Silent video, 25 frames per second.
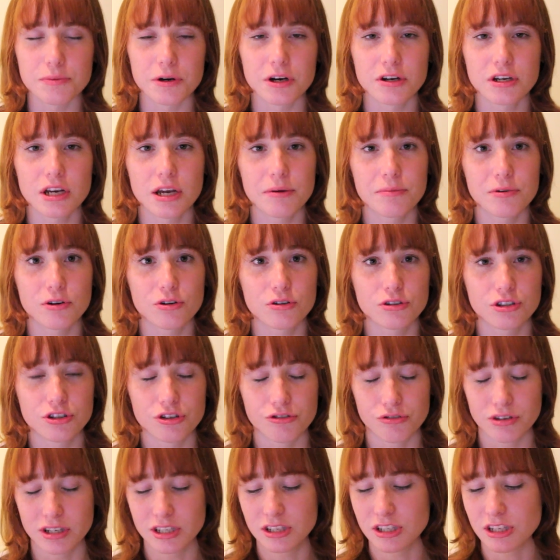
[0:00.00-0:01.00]
I came across her
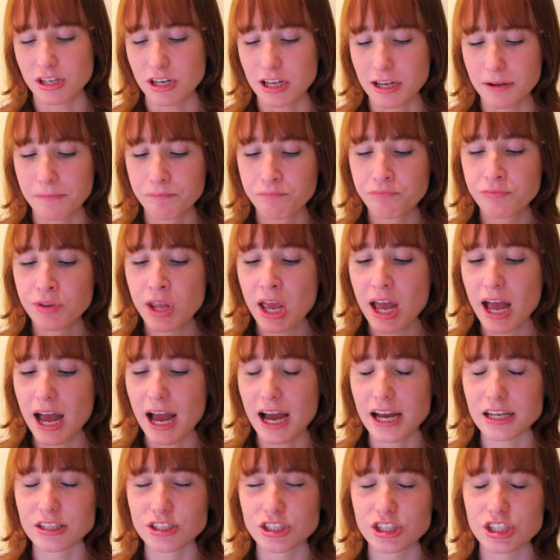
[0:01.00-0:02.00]
recently
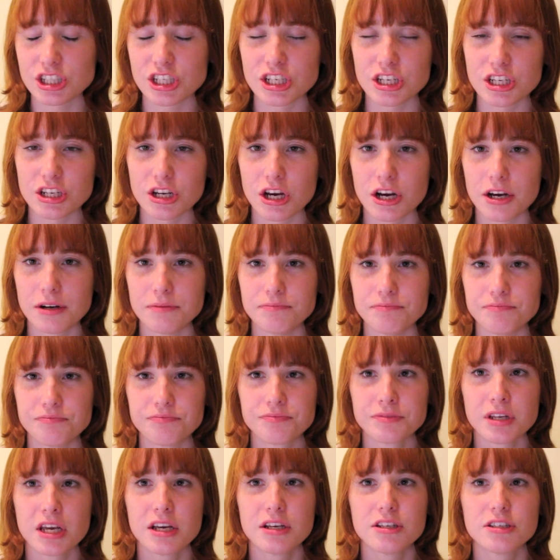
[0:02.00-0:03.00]
and she
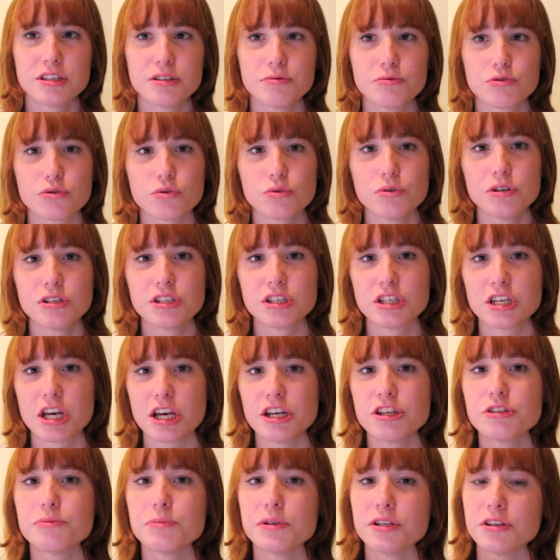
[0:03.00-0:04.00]
seems to always
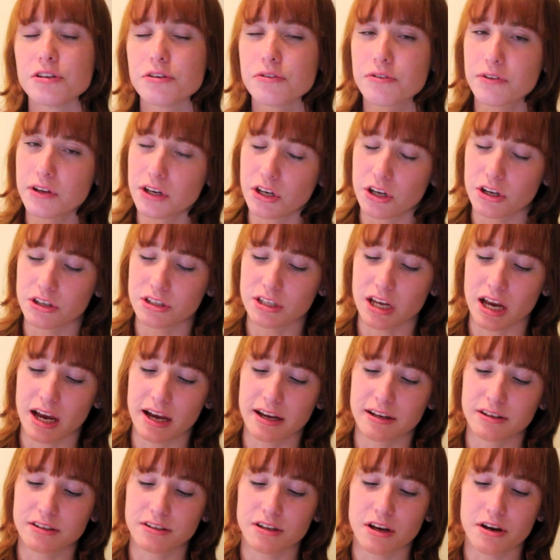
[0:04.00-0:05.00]
engage me in her videos,
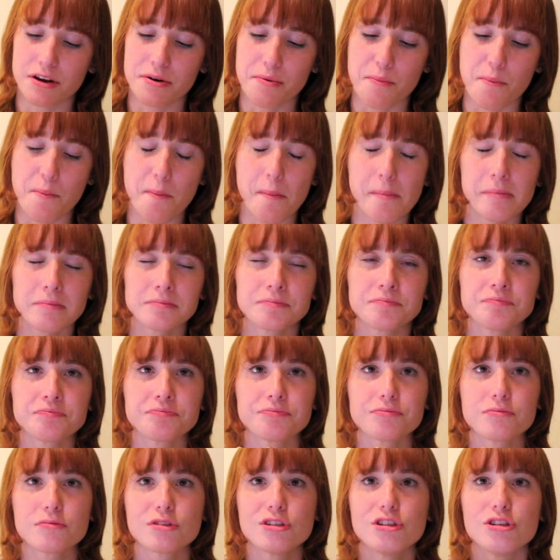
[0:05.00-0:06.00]
and
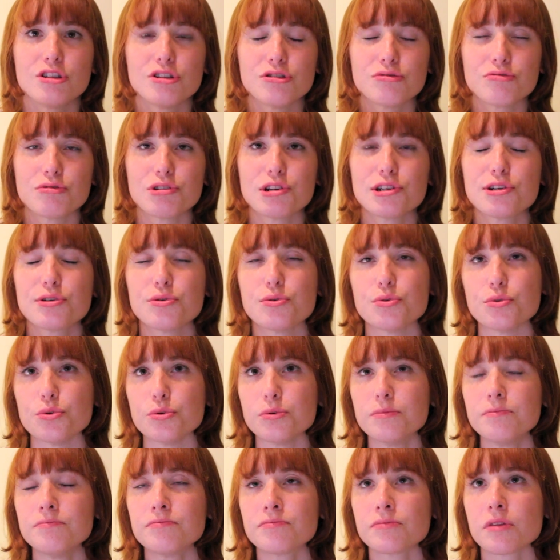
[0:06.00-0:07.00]
she's really
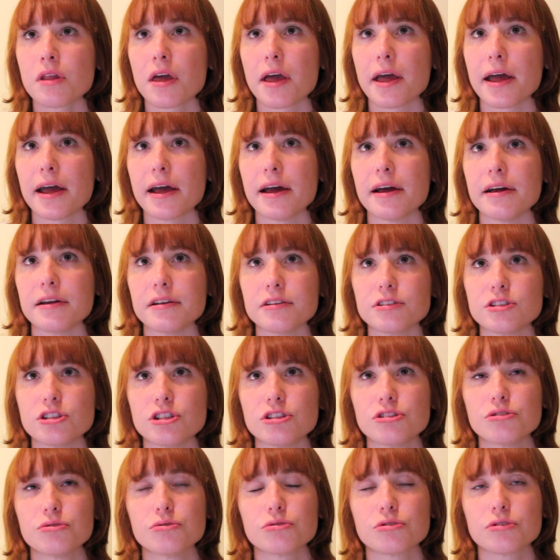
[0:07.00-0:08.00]
cool and
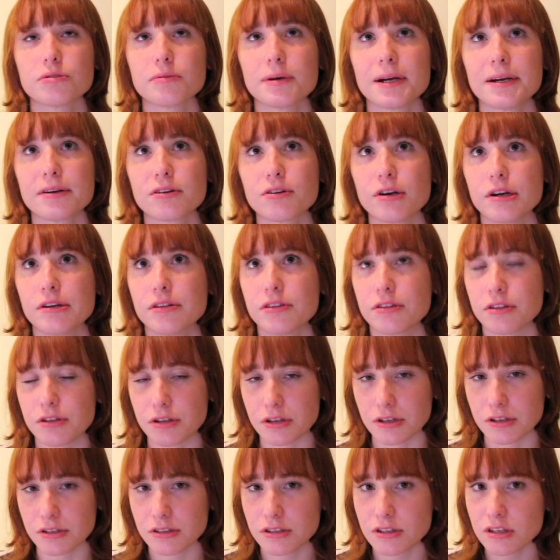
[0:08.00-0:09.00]
she talks about great
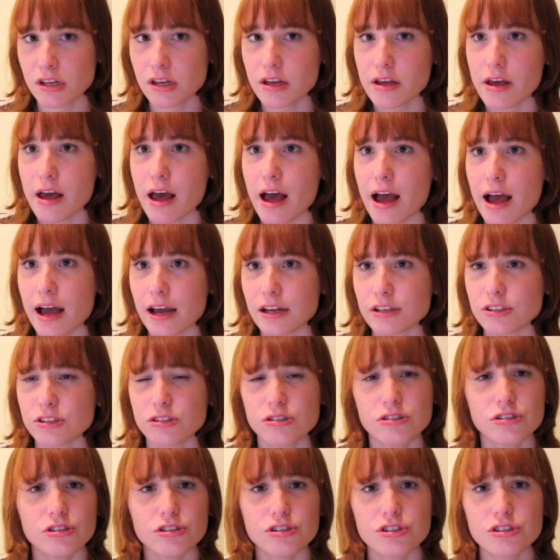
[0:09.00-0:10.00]
things, and
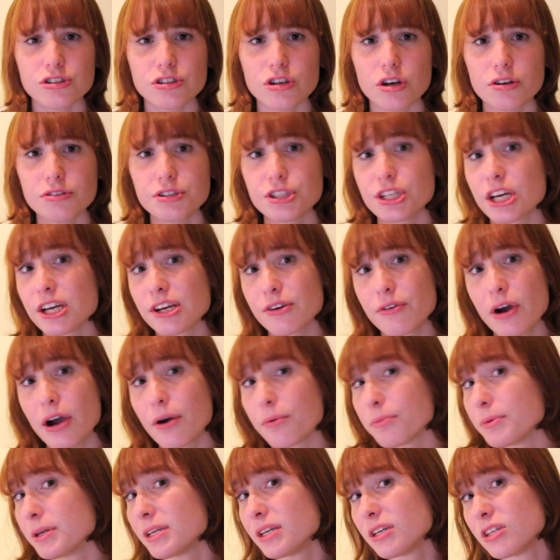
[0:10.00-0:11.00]
you should just go and check her
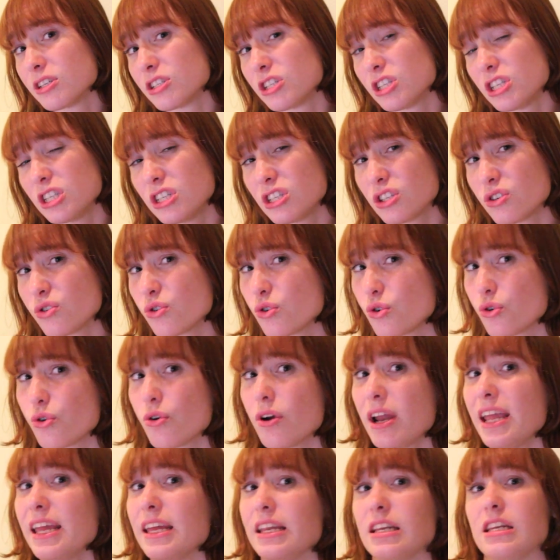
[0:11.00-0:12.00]
out because she's
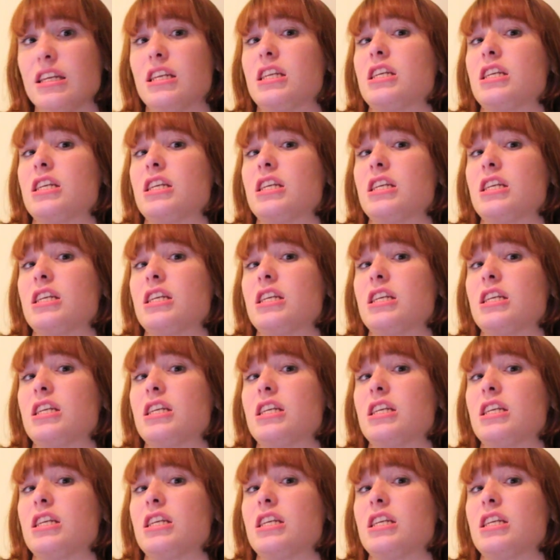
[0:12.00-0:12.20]
great.